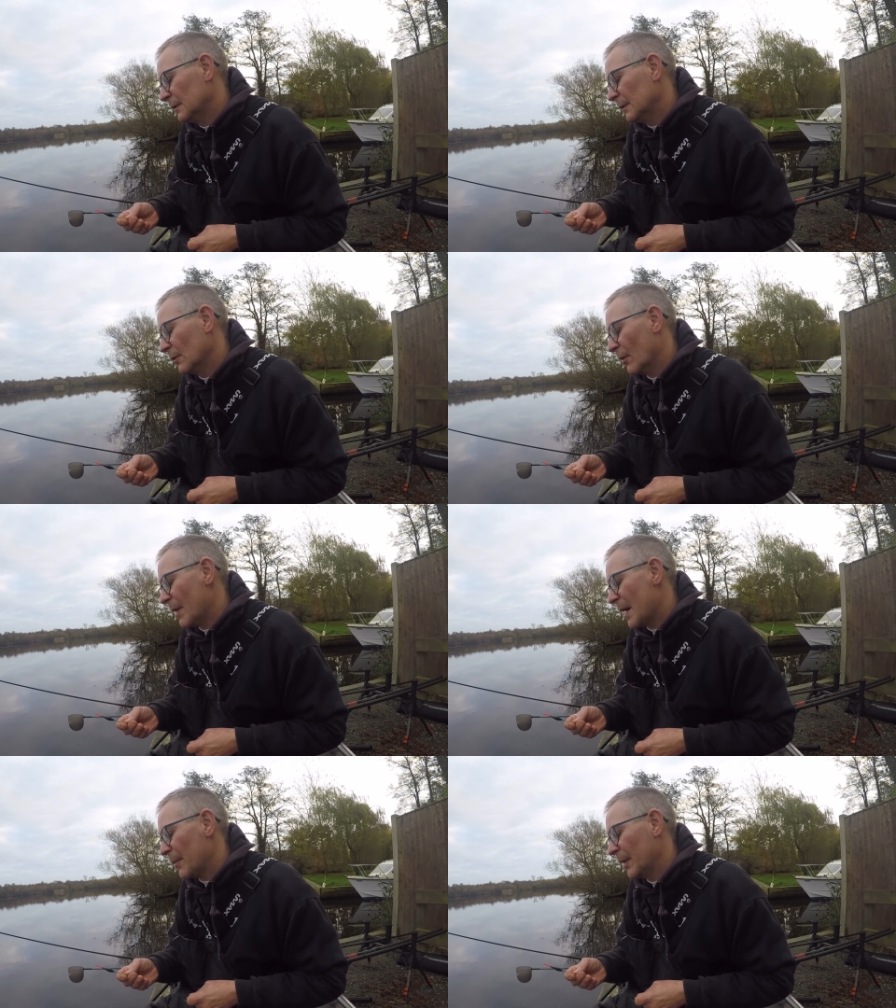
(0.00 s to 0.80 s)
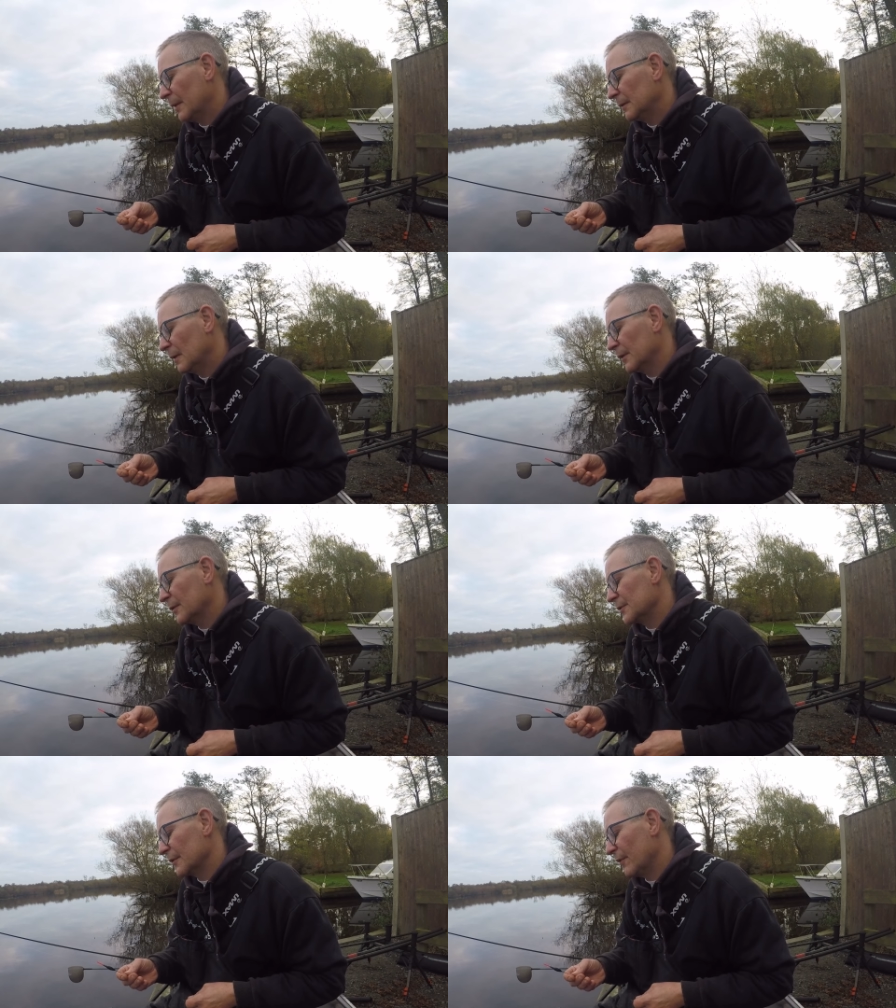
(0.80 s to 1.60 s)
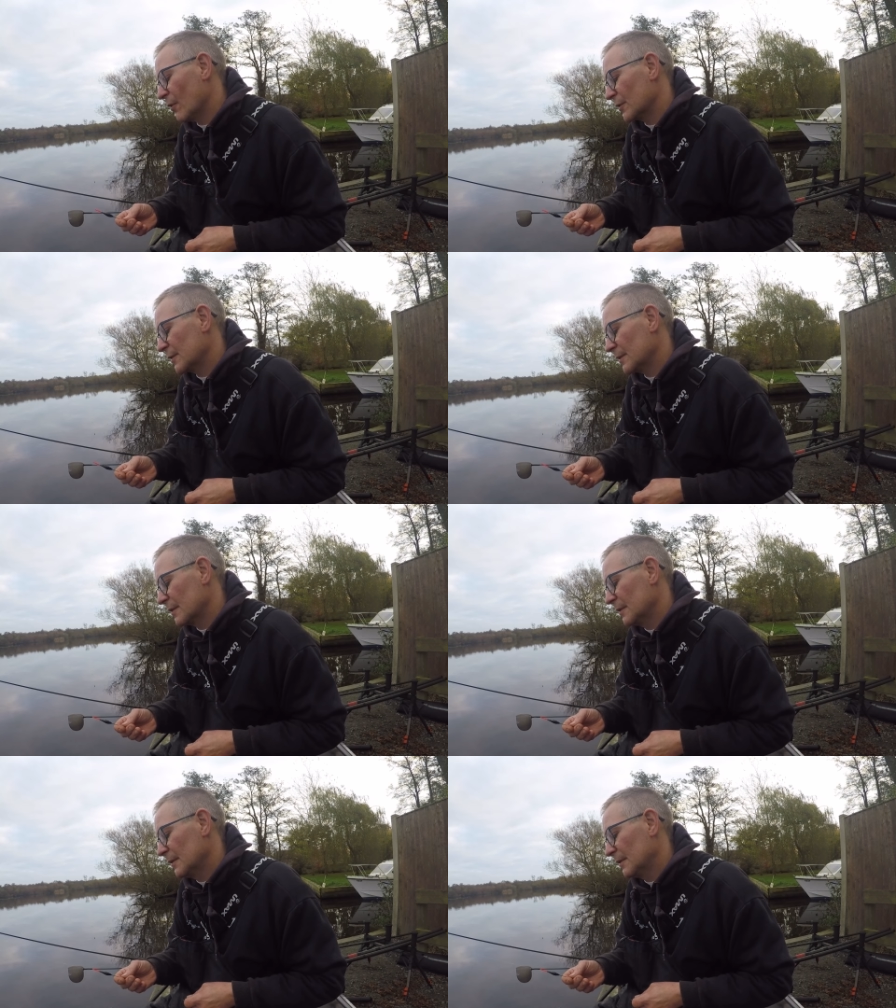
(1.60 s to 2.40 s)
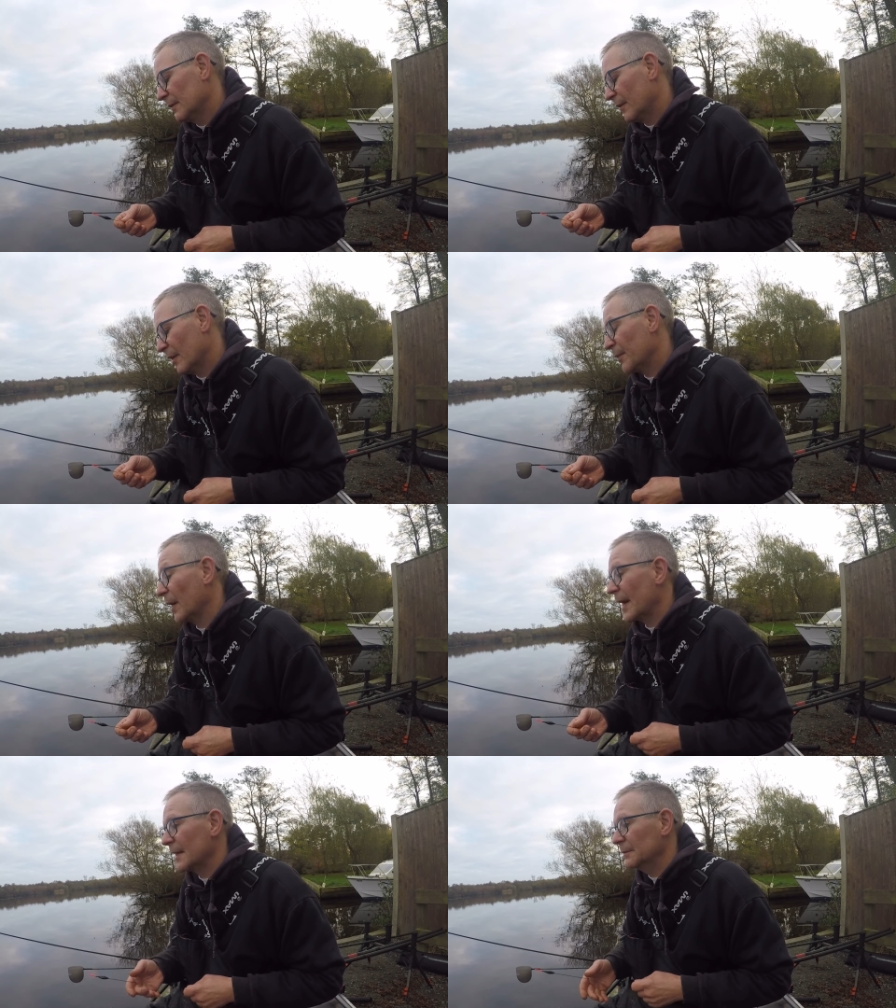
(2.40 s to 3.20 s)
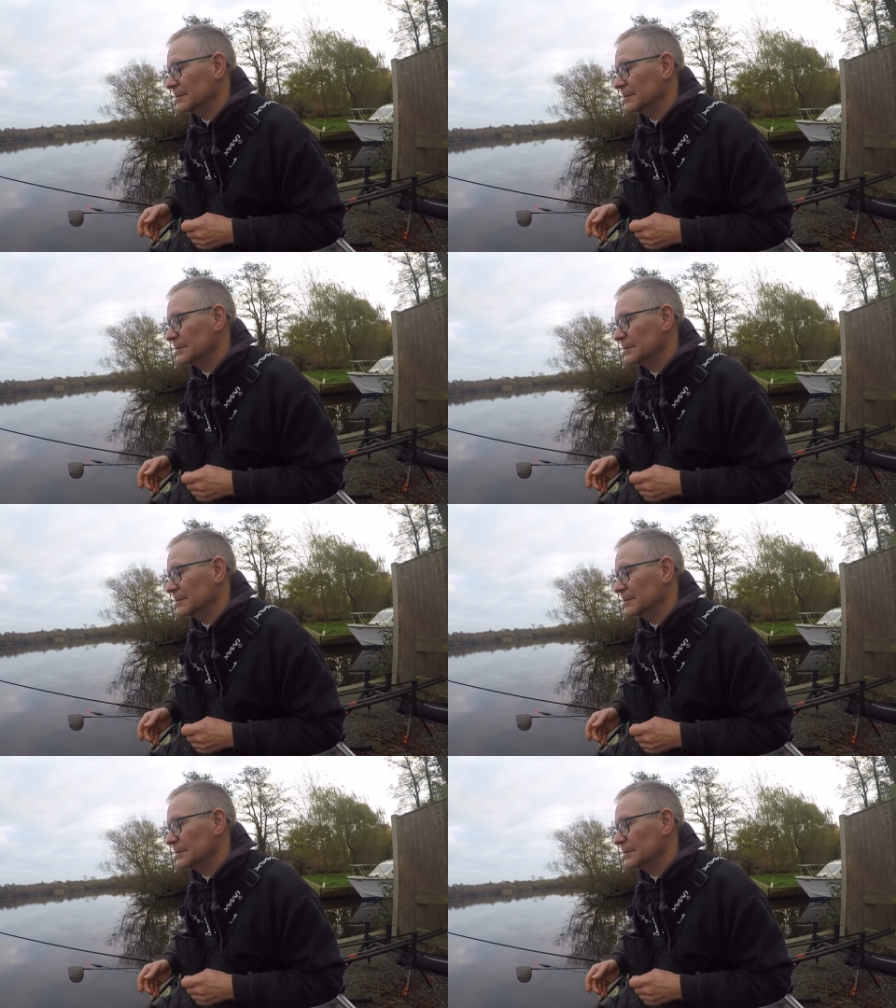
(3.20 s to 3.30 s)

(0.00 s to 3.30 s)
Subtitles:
We've got a map. Oh no, it's a Fox 5x8,